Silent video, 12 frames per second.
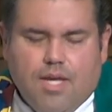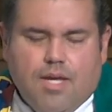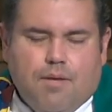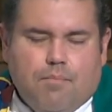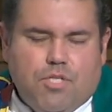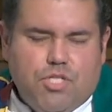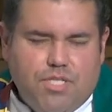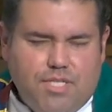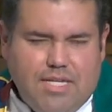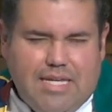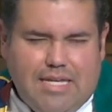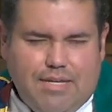But you
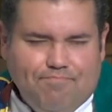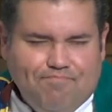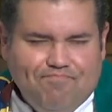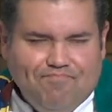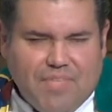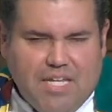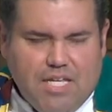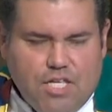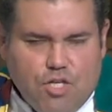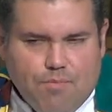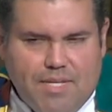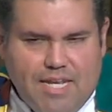see,
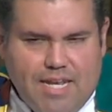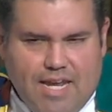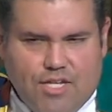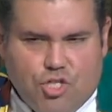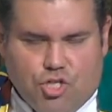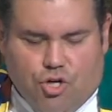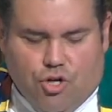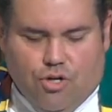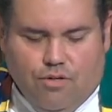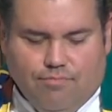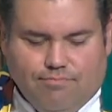human nature